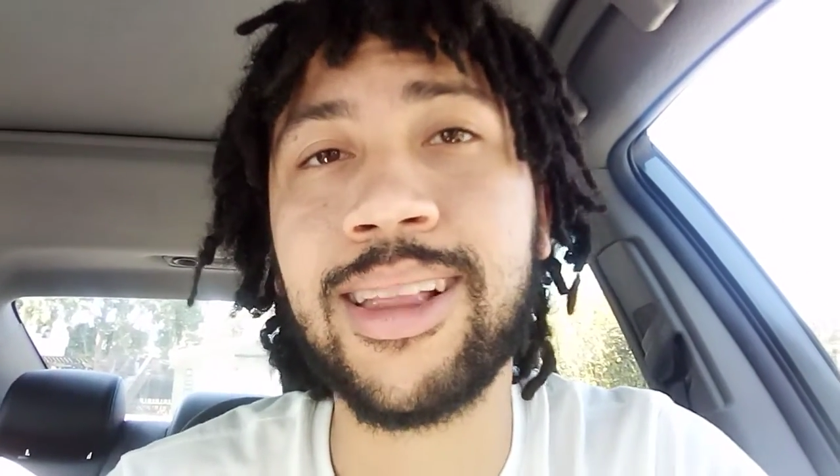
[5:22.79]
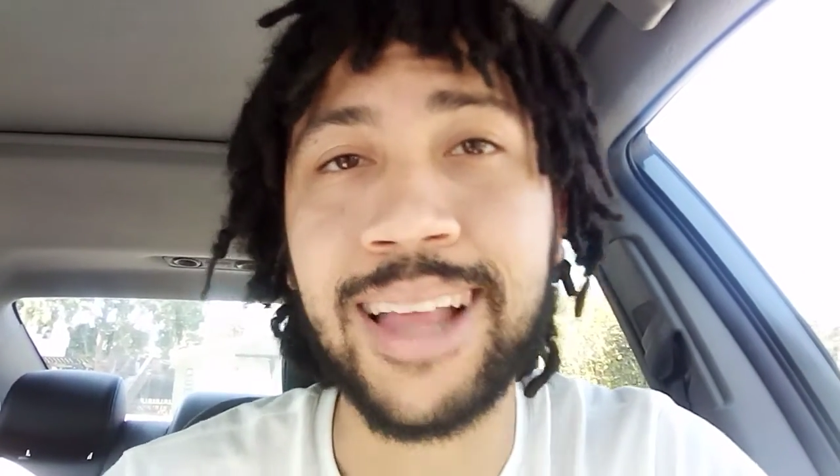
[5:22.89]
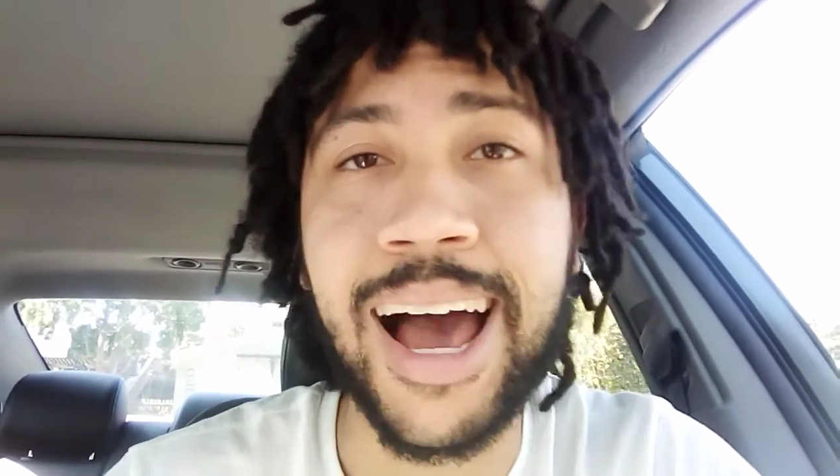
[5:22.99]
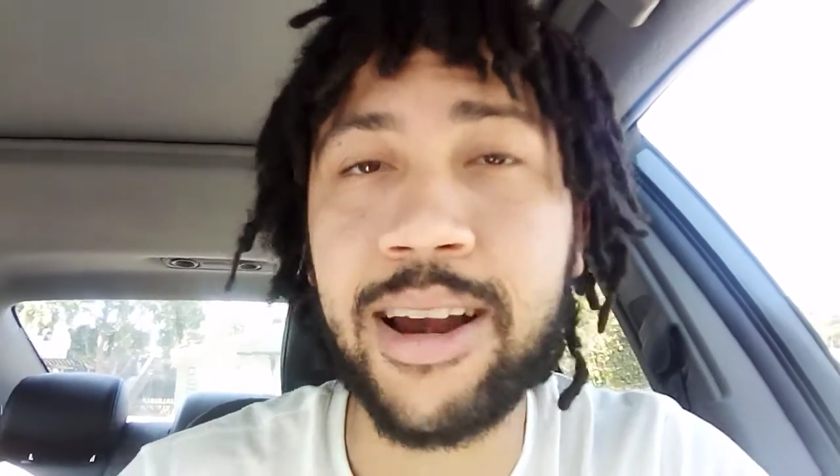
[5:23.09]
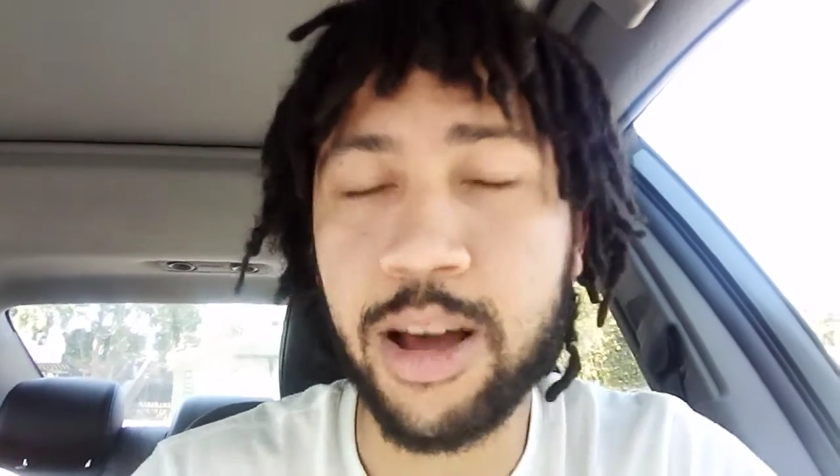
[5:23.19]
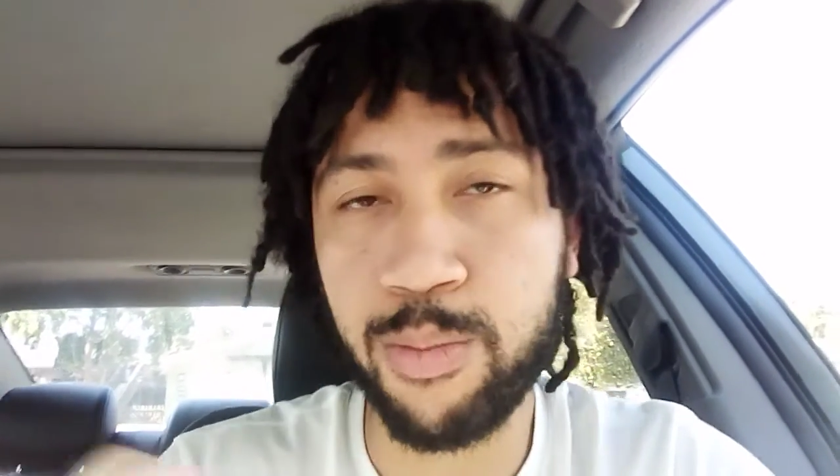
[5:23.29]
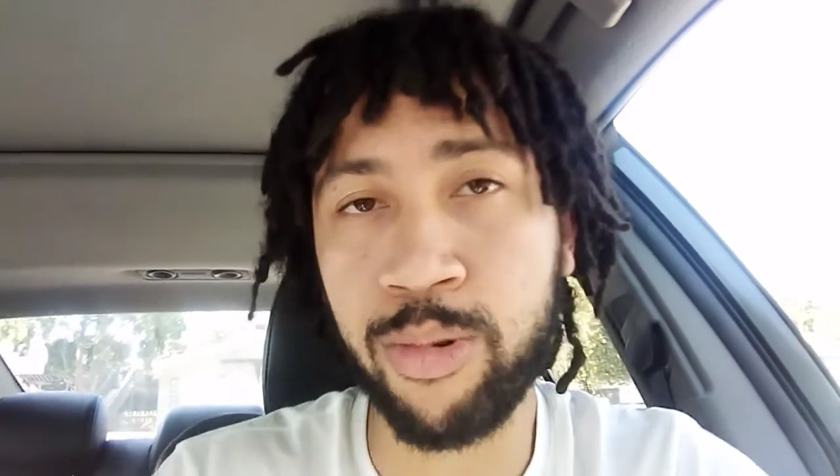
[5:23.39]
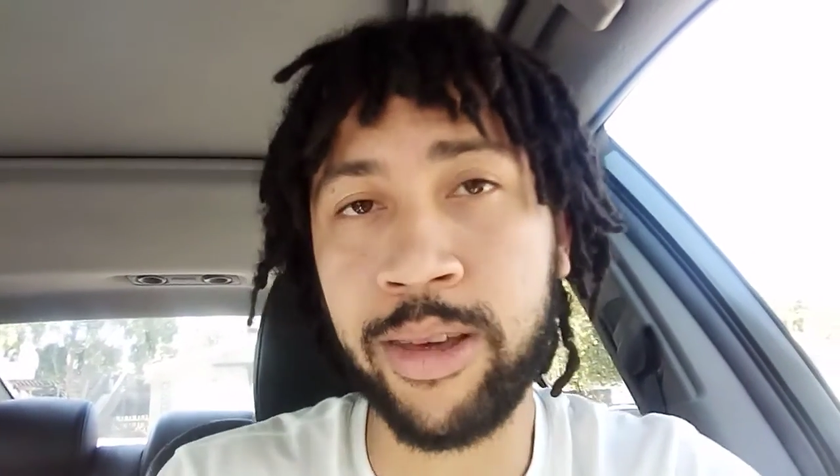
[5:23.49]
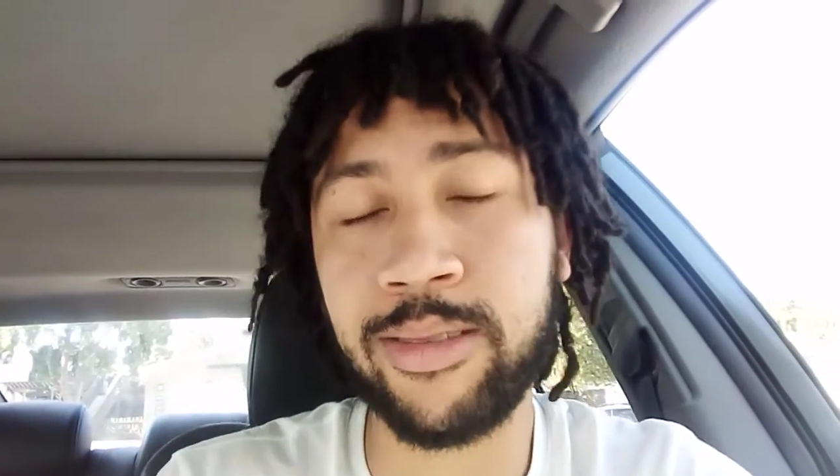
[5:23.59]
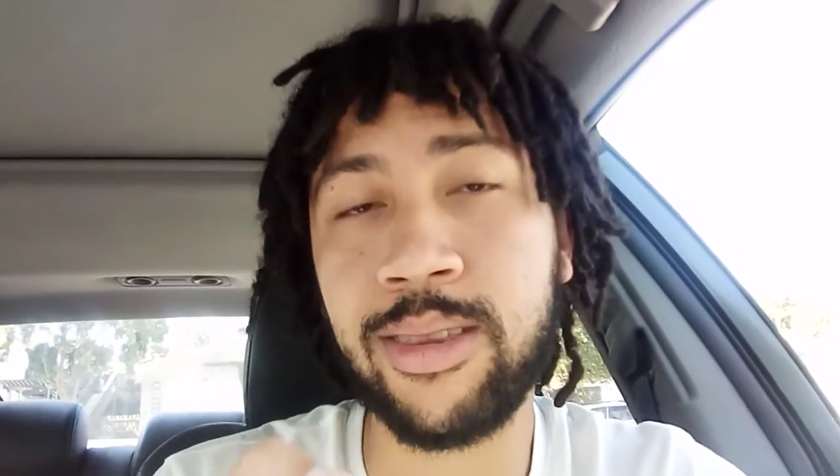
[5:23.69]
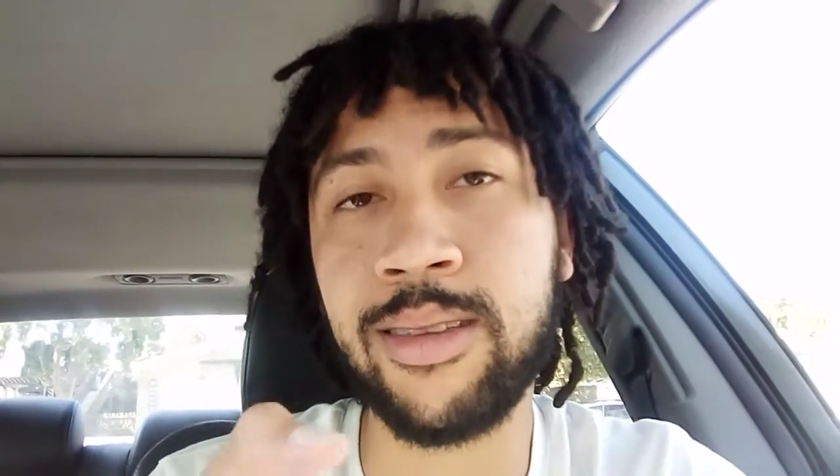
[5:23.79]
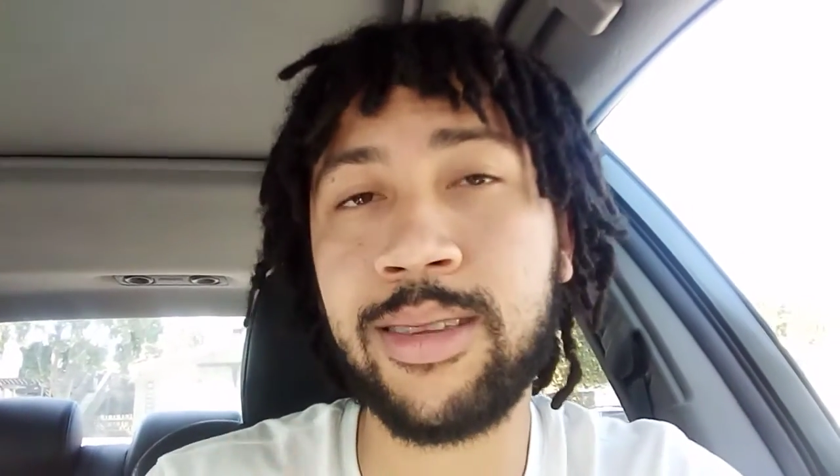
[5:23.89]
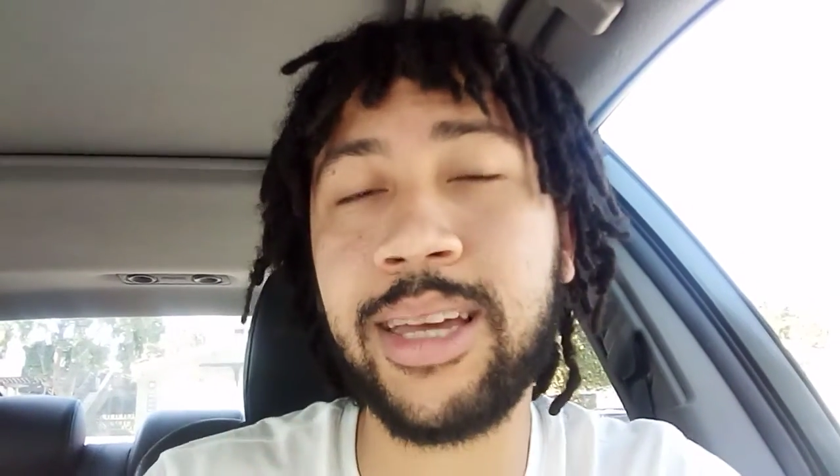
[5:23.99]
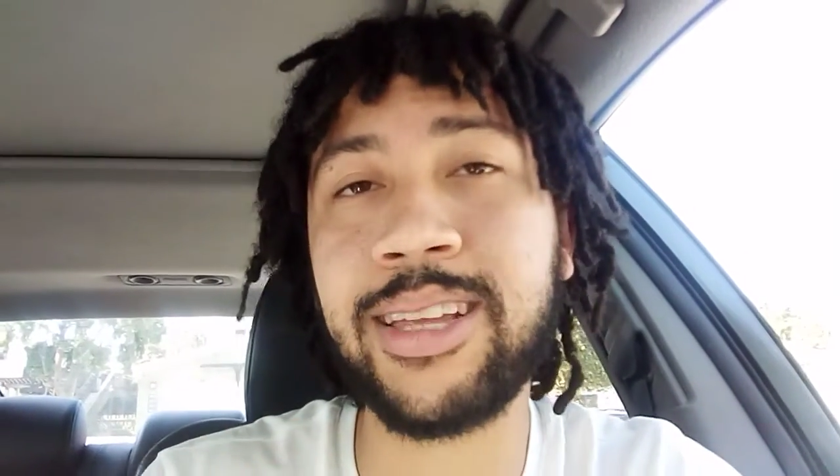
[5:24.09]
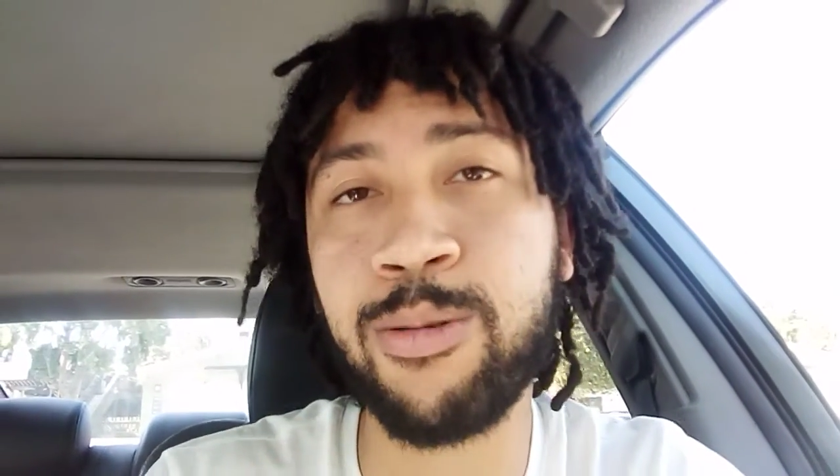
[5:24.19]
line up with the
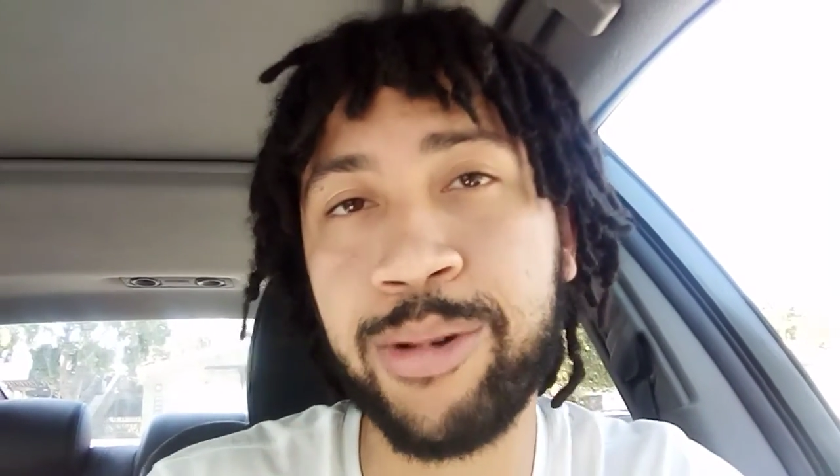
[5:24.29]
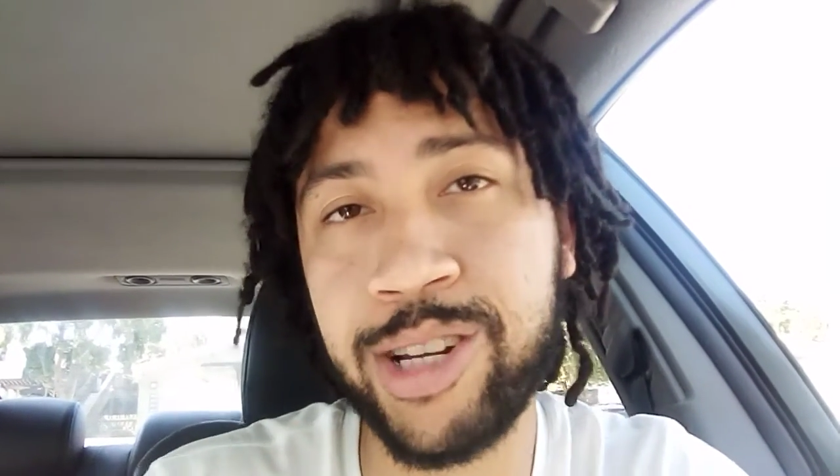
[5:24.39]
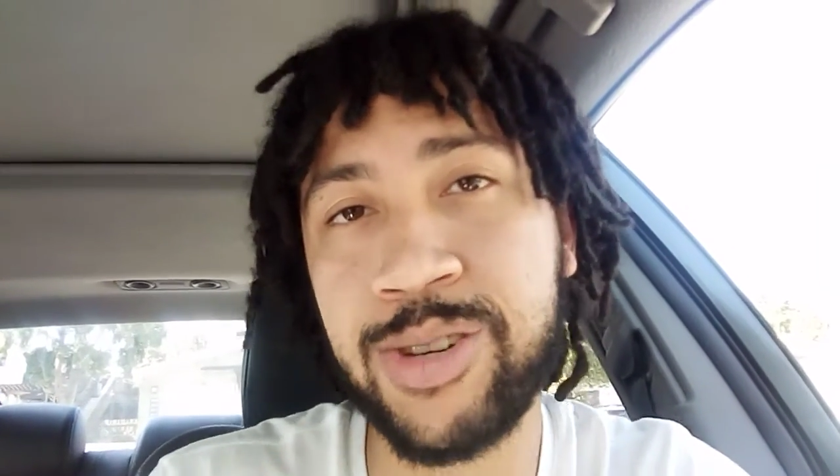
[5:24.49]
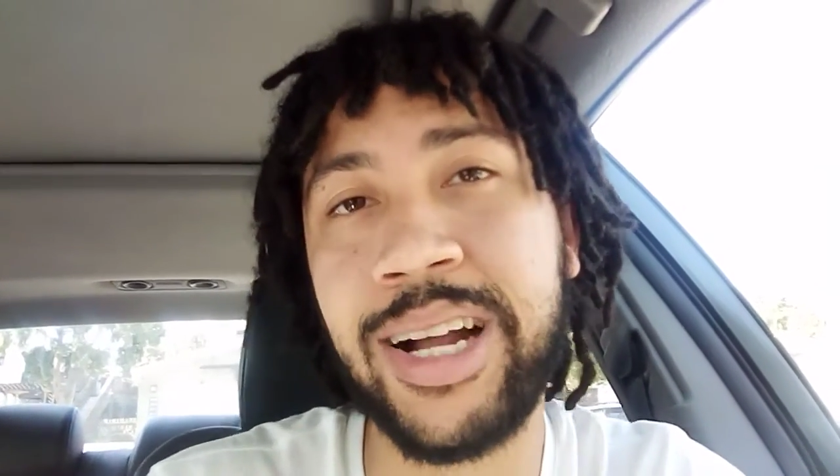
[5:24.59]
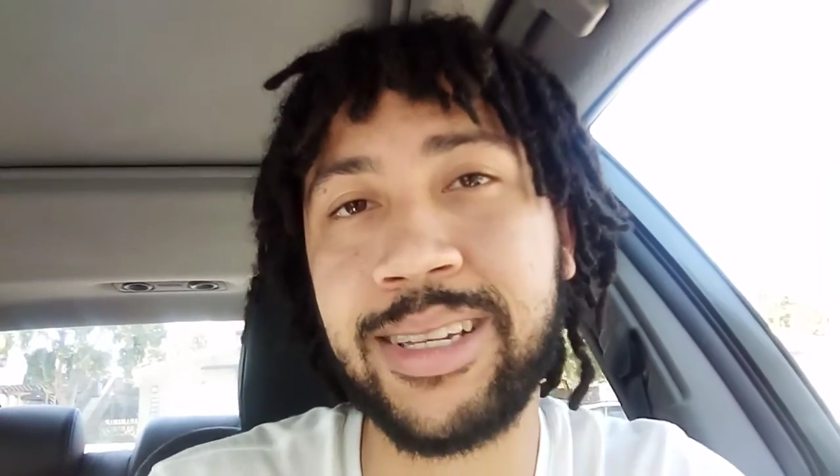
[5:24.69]
thing that we're trying